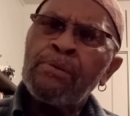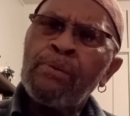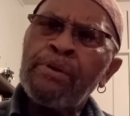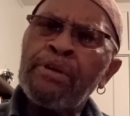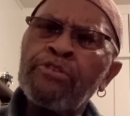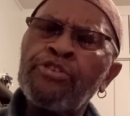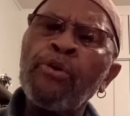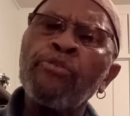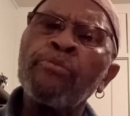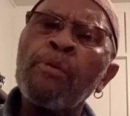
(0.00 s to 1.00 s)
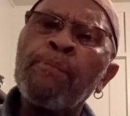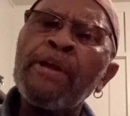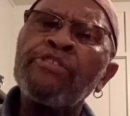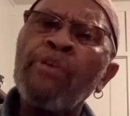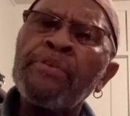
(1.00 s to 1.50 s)
where their children were
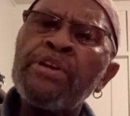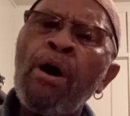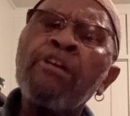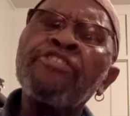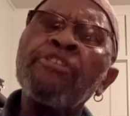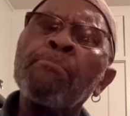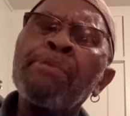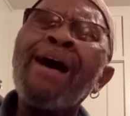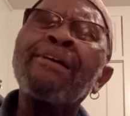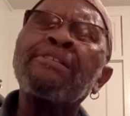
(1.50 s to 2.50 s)
placed on the auction block,